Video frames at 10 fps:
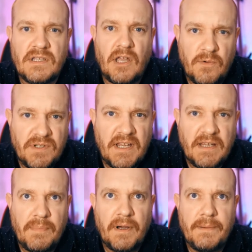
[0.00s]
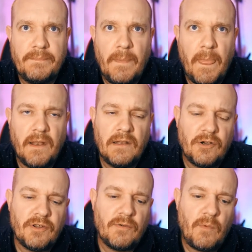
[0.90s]
go deeper and
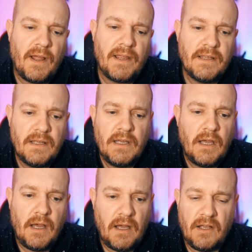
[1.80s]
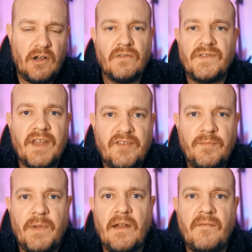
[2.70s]
look at the way context is
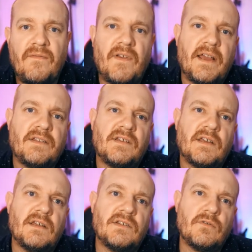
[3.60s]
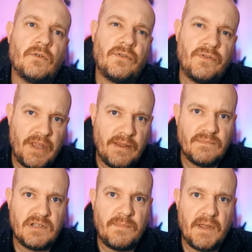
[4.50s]
being reflected, or
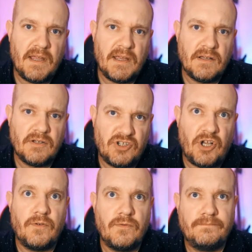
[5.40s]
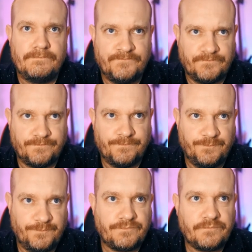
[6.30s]
themes are being shown,
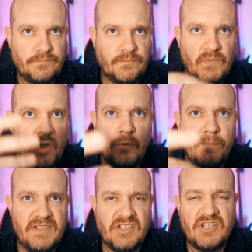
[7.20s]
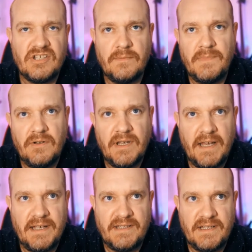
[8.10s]
or messages
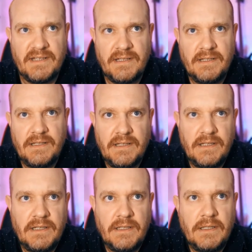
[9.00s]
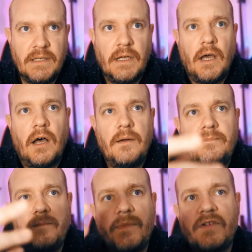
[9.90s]
communicated.
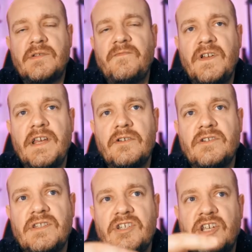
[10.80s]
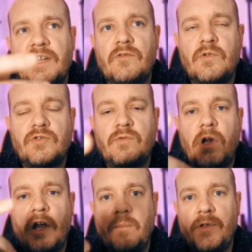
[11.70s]
There are some videos on this channel which will
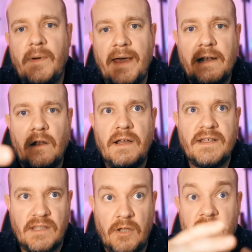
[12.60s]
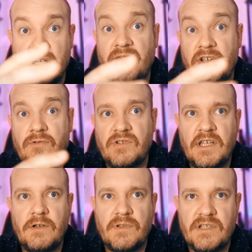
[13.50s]
help you analyse those individual
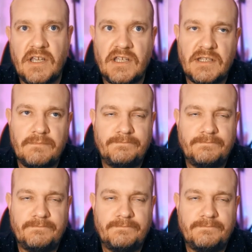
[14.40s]
sequences,